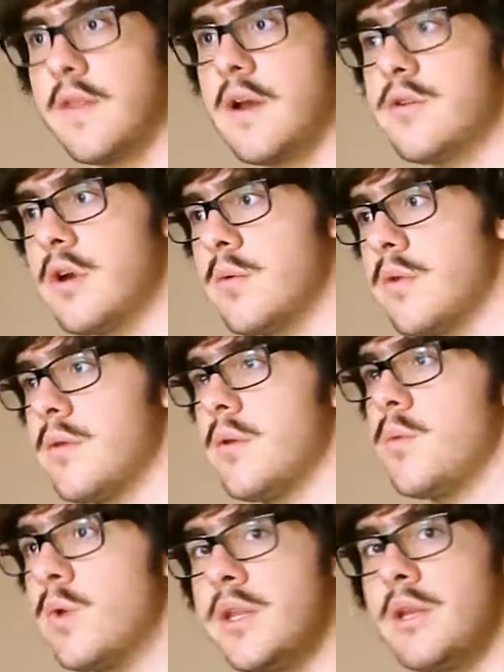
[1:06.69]
then a truck with
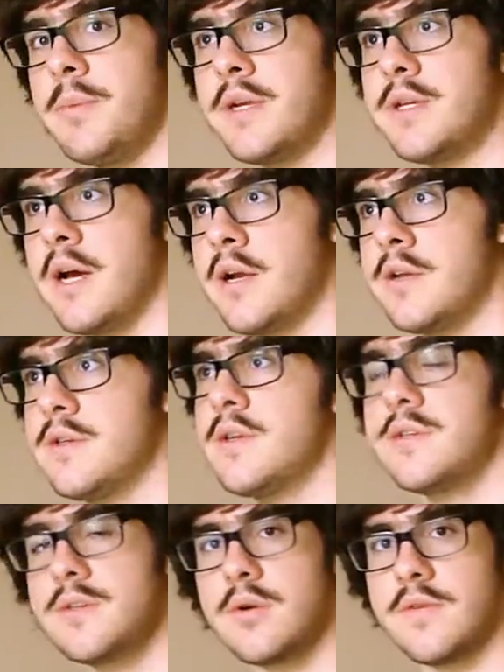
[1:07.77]
really big tires and
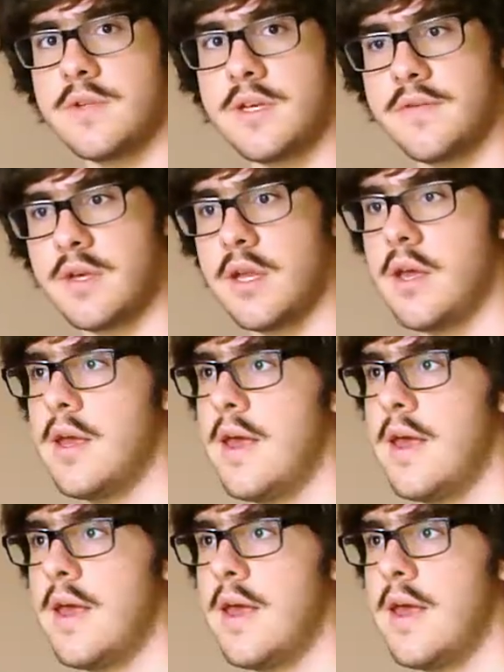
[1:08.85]
a sort of a lift kit,